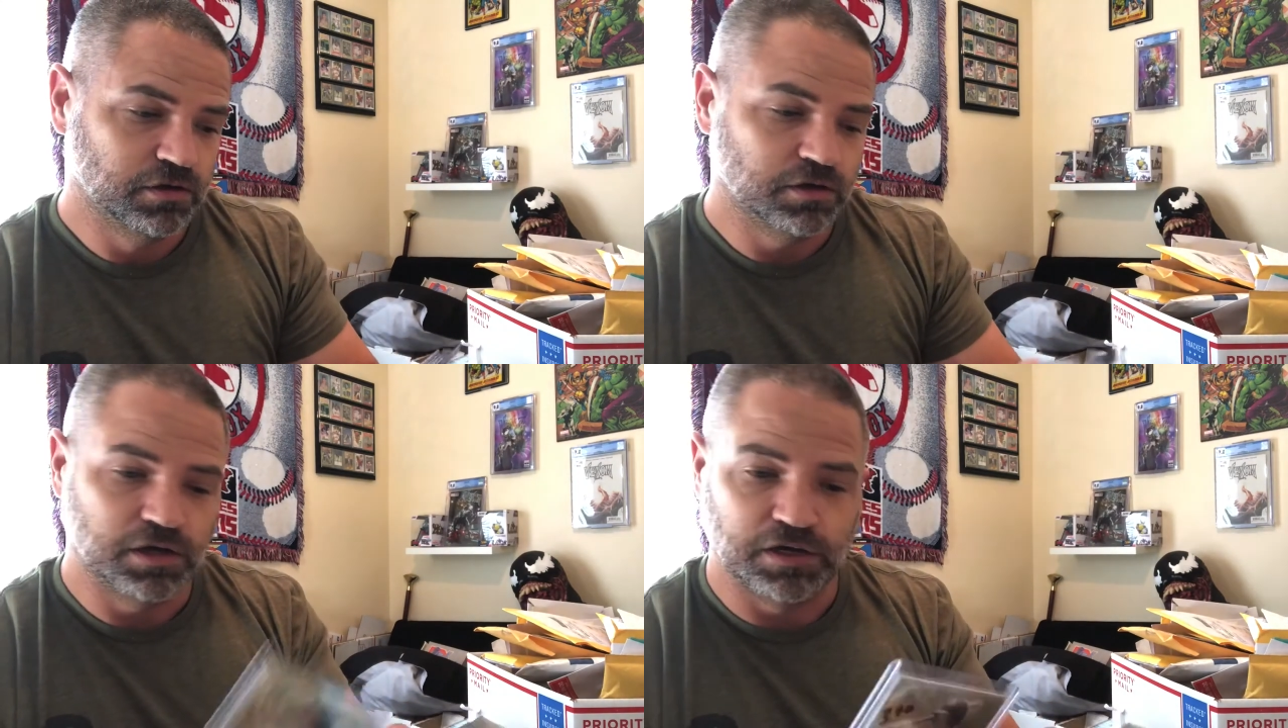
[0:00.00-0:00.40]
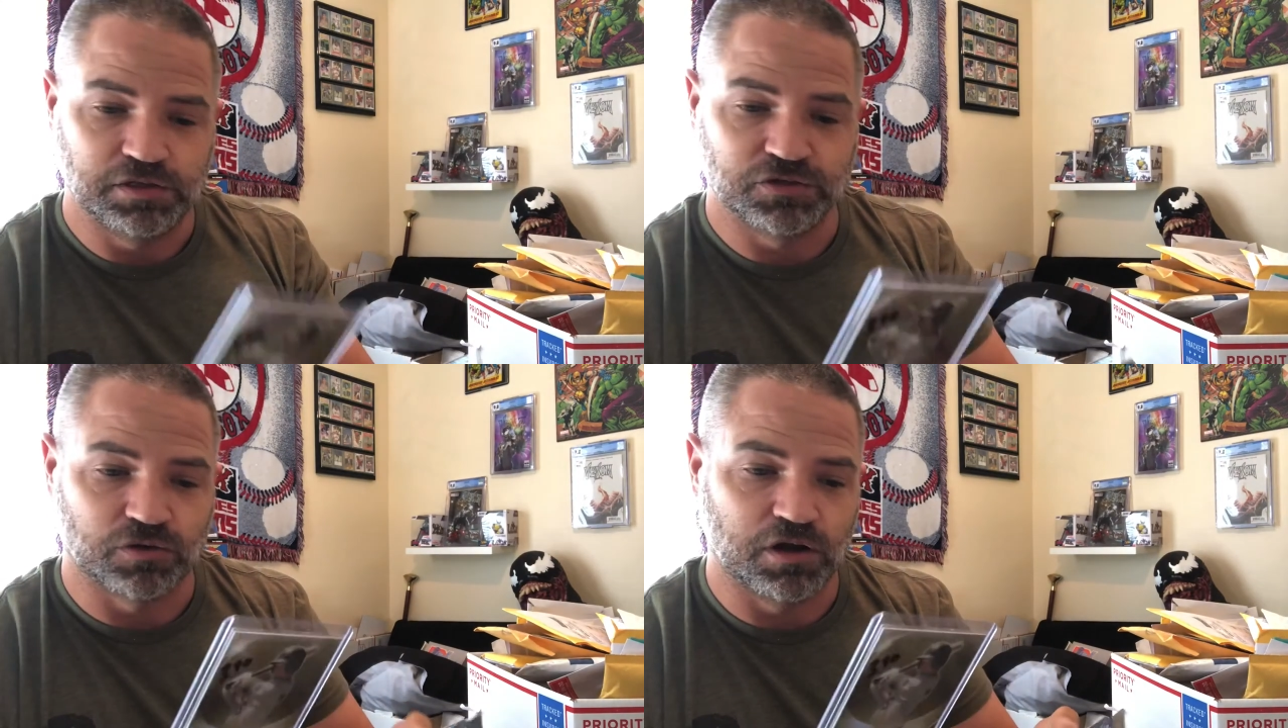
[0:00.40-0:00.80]
Uh,
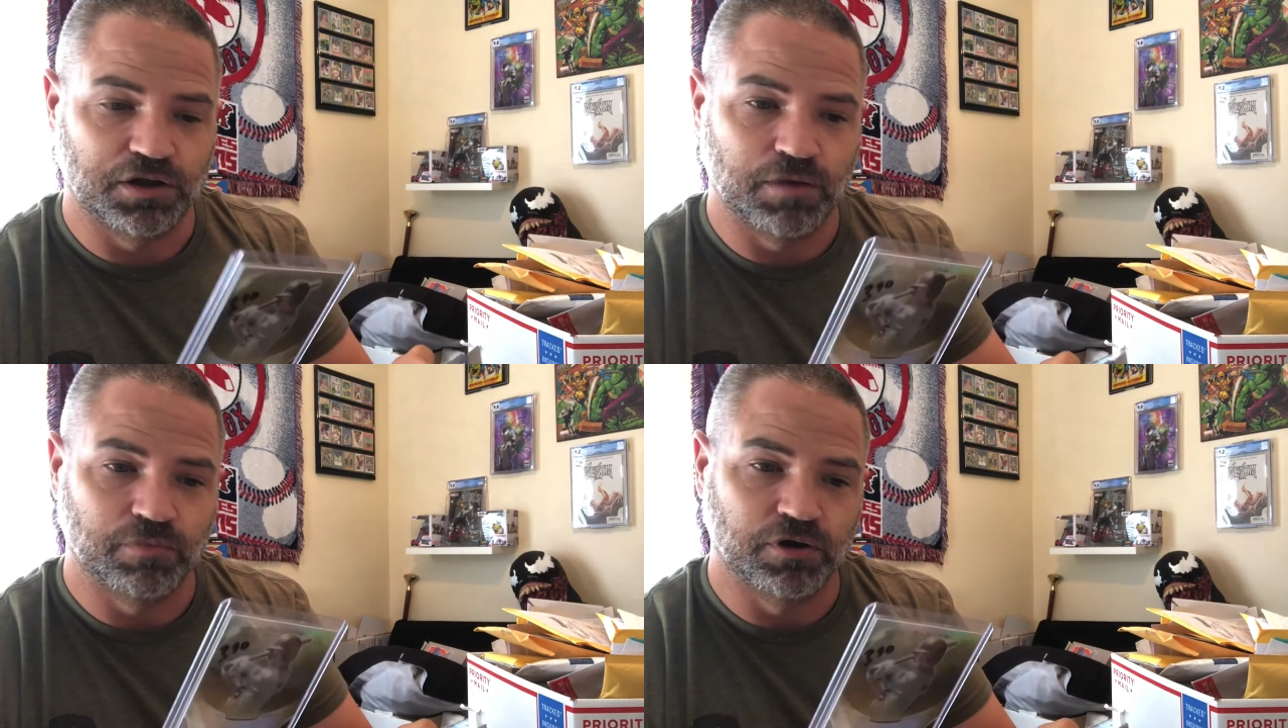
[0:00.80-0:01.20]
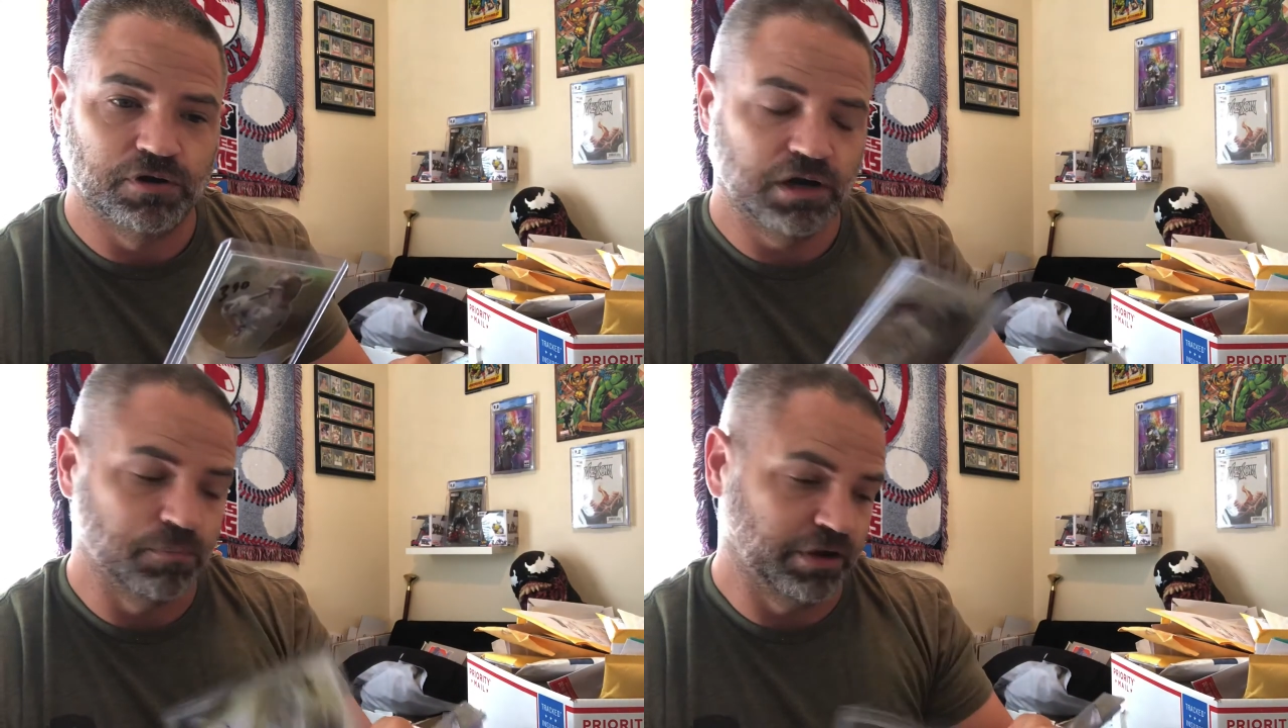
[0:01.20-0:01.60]
these are all
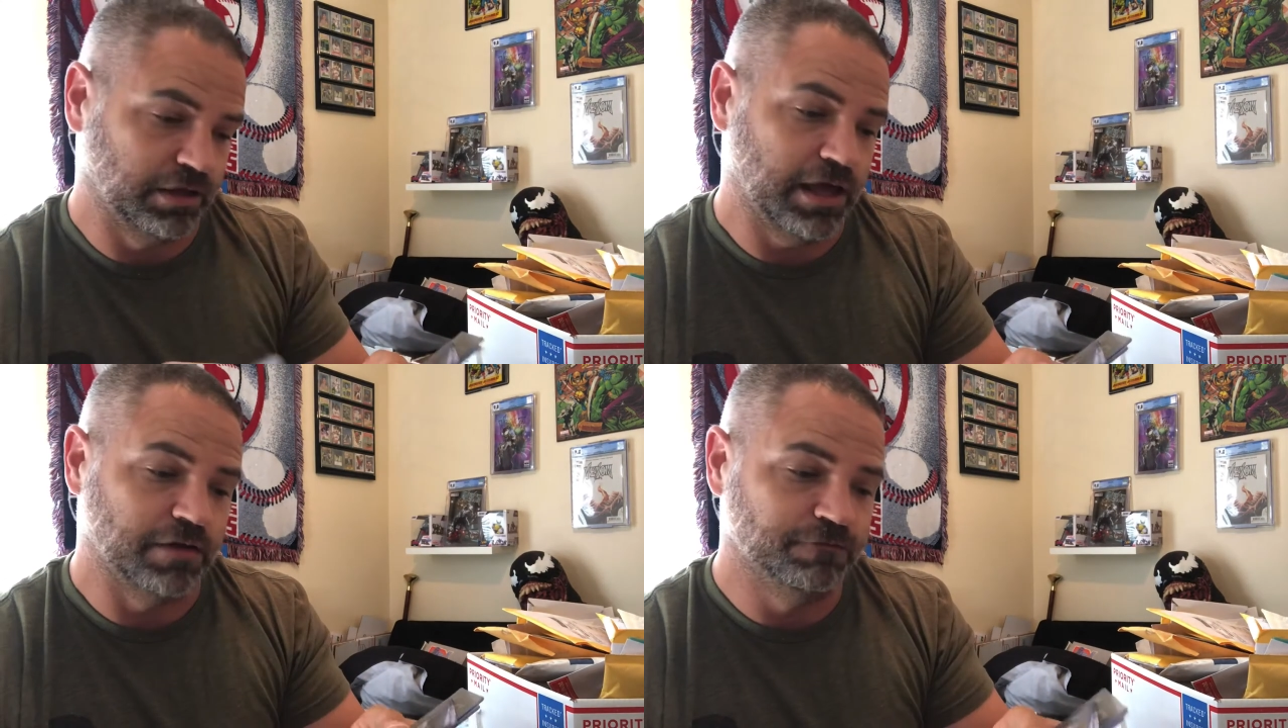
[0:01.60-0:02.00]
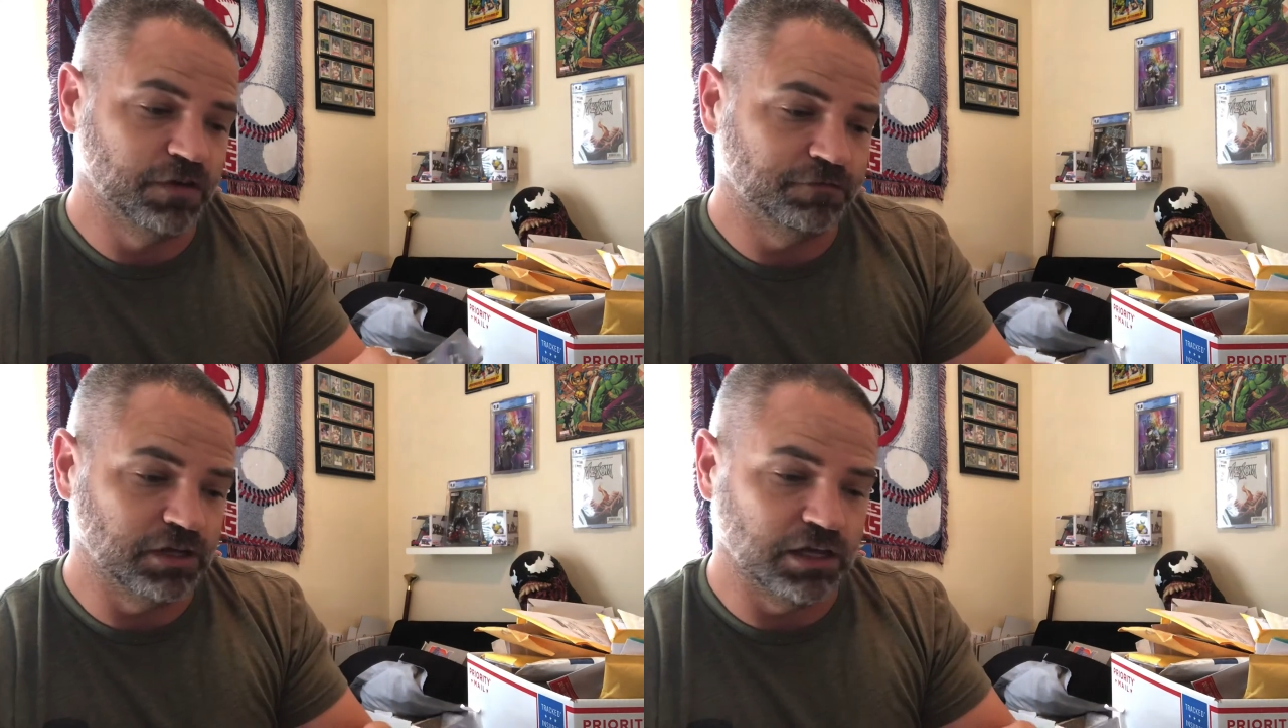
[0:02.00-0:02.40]
numbered, numbered out of
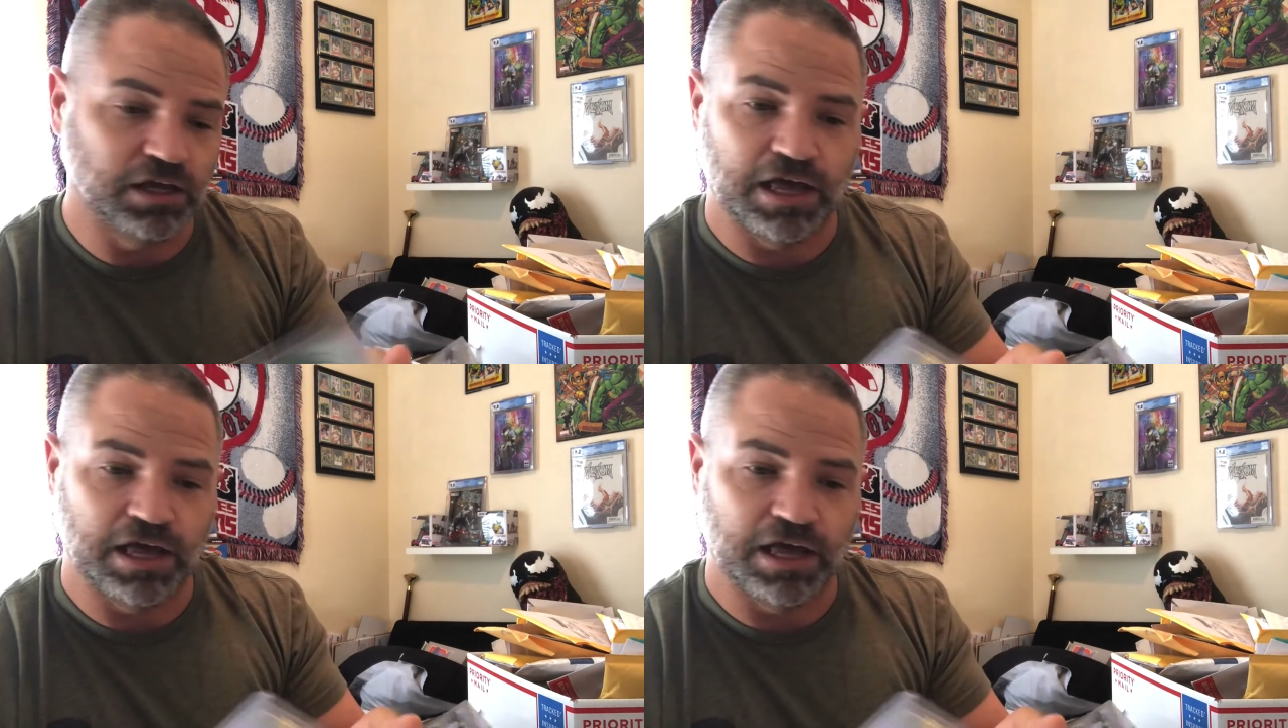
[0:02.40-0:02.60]
50,